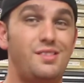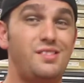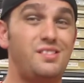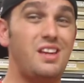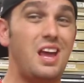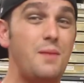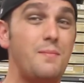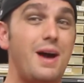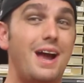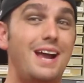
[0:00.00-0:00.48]

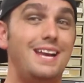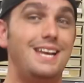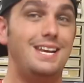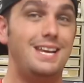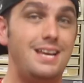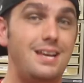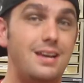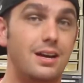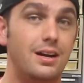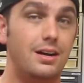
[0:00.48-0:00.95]
Same
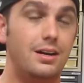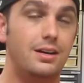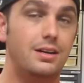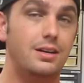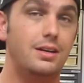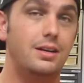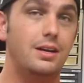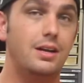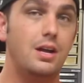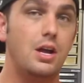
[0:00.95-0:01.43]
idea,
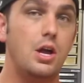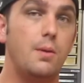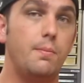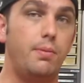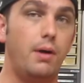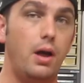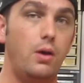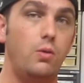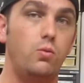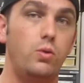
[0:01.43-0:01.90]

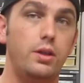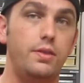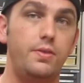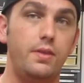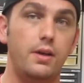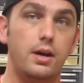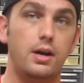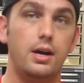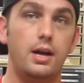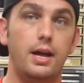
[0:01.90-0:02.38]
but
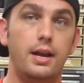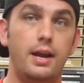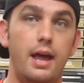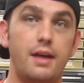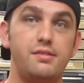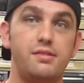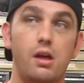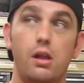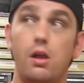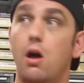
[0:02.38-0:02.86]
with an
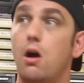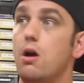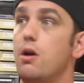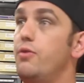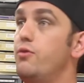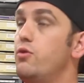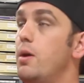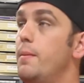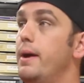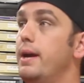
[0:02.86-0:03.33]

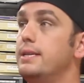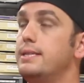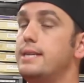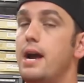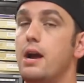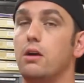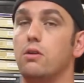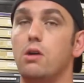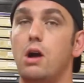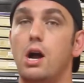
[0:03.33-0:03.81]
SLR throughout my
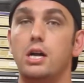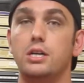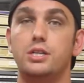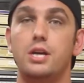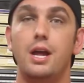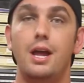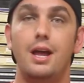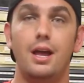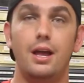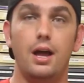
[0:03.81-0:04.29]
entire
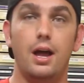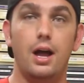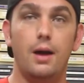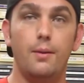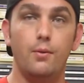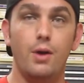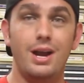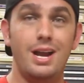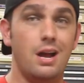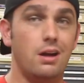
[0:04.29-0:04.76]
garage.
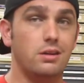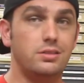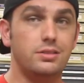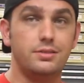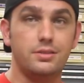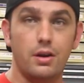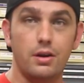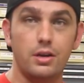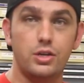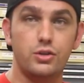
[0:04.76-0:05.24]
Right now it's
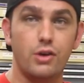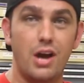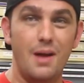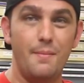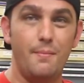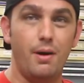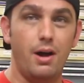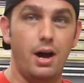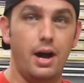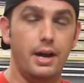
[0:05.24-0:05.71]
just on a
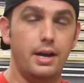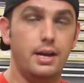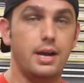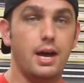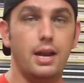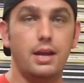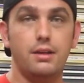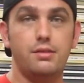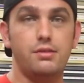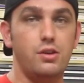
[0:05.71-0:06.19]
tripod.
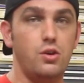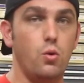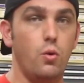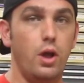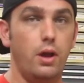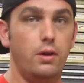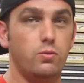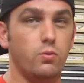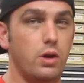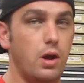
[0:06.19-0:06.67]
Kind of gets
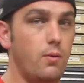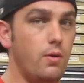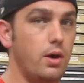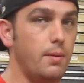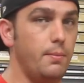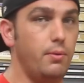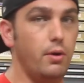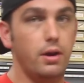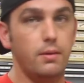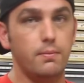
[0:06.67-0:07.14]
annoying when I
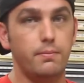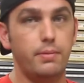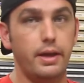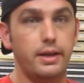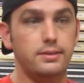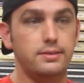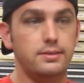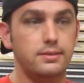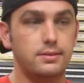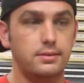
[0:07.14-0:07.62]
want to put it in
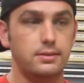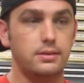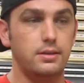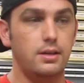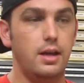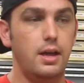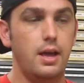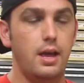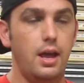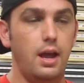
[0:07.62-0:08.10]
places
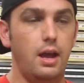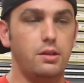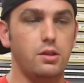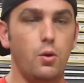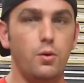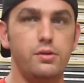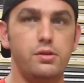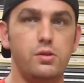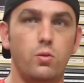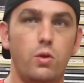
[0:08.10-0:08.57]
and it's
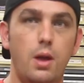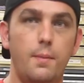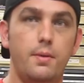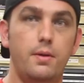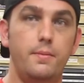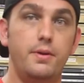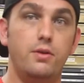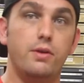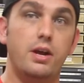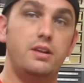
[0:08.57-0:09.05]
always in the way, but
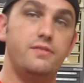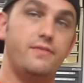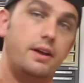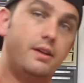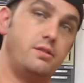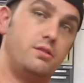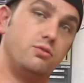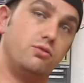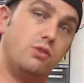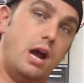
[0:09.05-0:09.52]
it'd be great if I
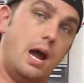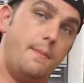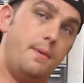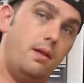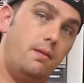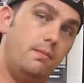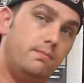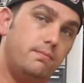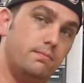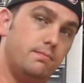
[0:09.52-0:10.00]
can just grab
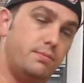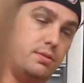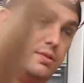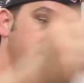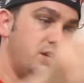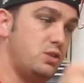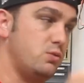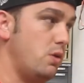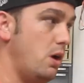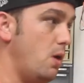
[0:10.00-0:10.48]
it,
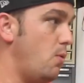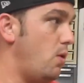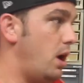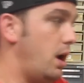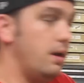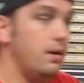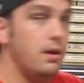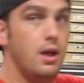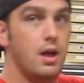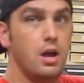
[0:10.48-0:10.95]
position where I
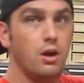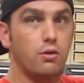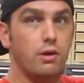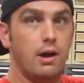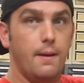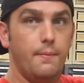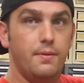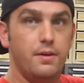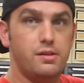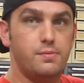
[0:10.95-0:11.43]
want,
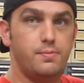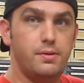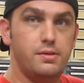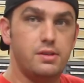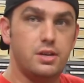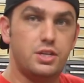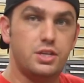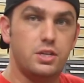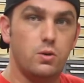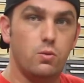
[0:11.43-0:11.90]
grab this,
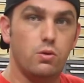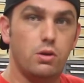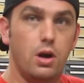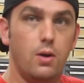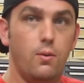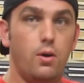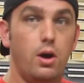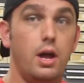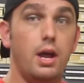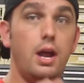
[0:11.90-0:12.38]
position it where
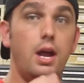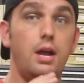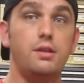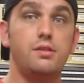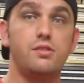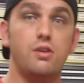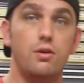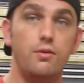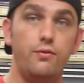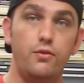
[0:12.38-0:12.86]
I want,
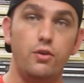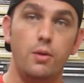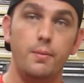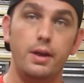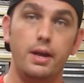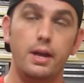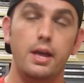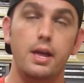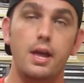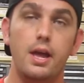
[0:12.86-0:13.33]
and start
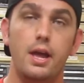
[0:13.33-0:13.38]
filming.